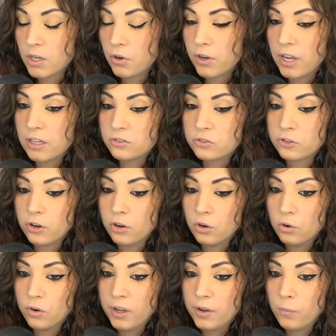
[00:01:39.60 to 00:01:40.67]
Okay,
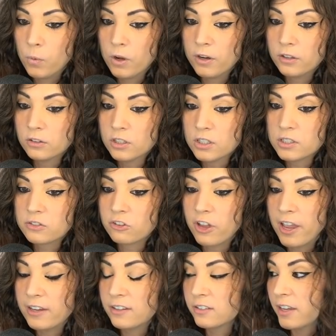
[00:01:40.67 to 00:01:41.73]
so what it looks
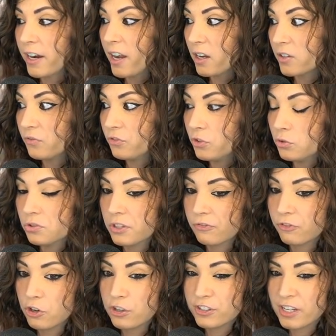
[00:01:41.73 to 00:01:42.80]
like, because I got confused
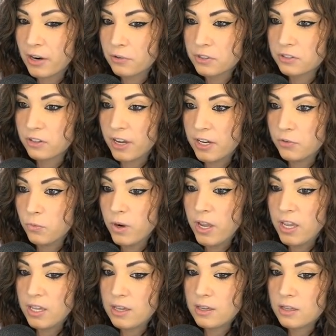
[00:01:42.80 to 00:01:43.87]
at first. I was like,
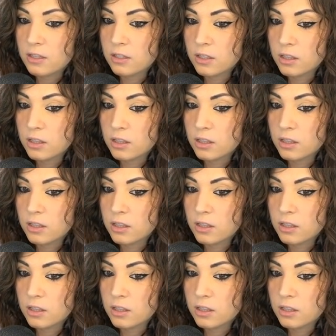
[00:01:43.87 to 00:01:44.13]
wait.